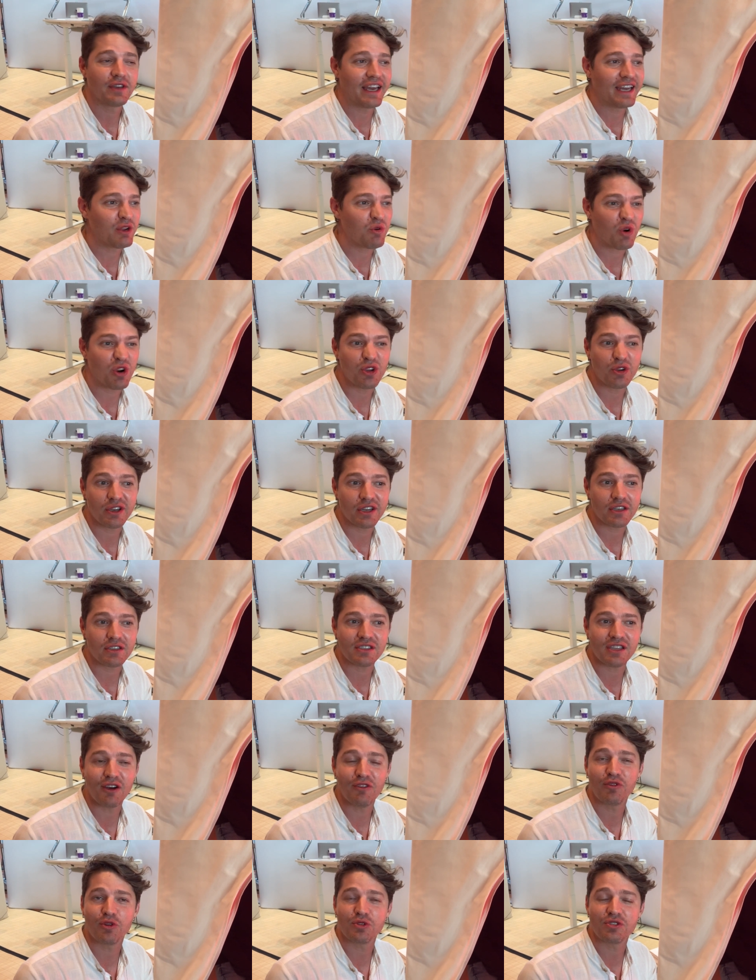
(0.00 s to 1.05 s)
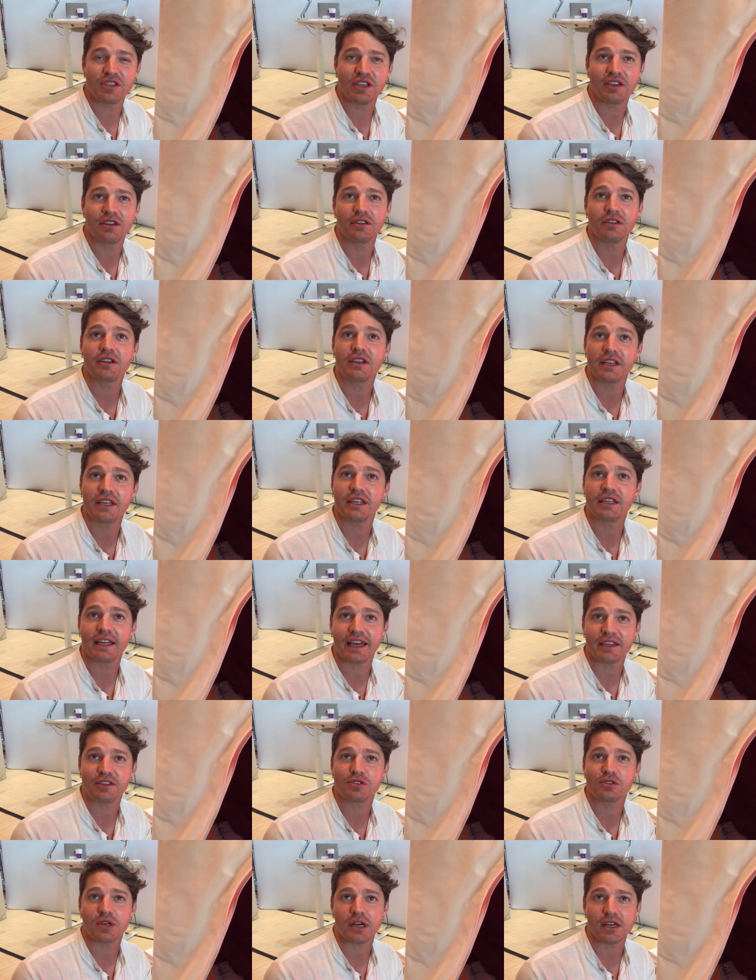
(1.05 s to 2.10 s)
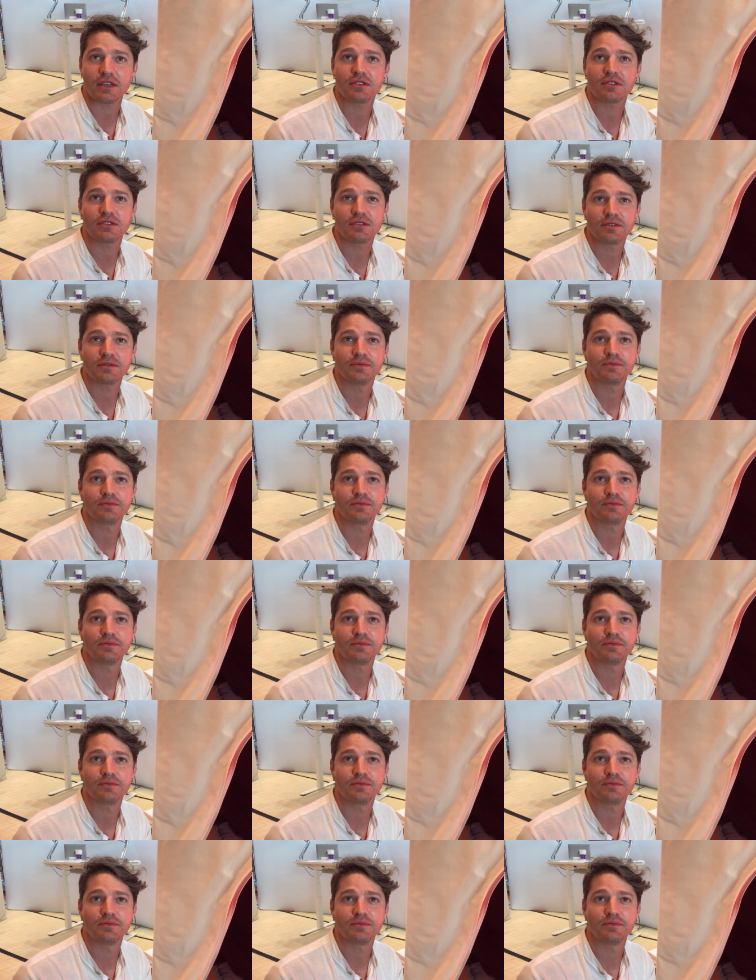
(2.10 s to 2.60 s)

anywhere you can get a cell phone signal, you're getting that stress.